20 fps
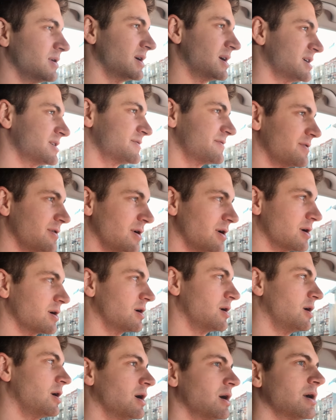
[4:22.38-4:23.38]
Gas for our
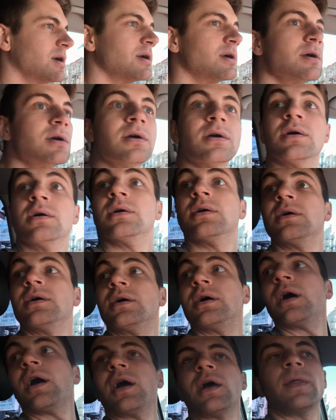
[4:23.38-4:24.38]
car.
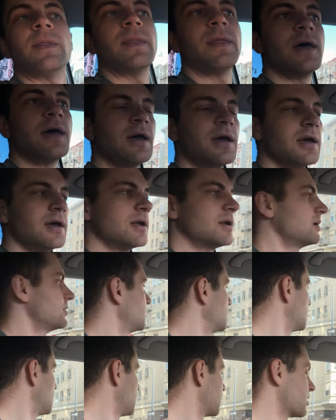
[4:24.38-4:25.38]
And
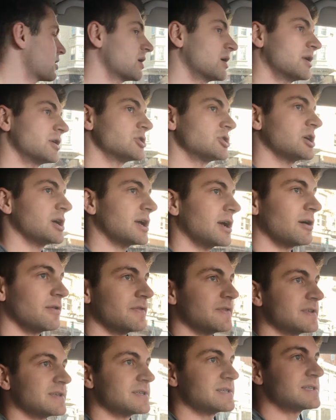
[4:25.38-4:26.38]
then we're gonna check
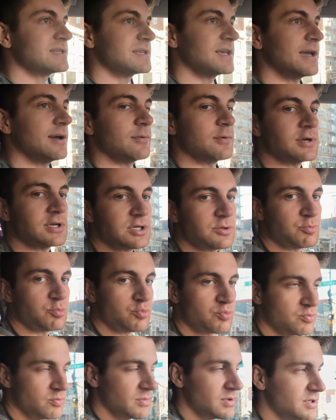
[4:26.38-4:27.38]
out this sandwich
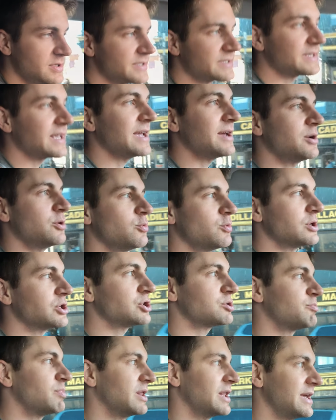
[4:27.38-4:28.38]

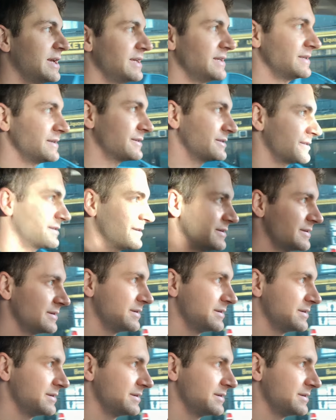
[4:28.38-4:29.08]
sandwich place.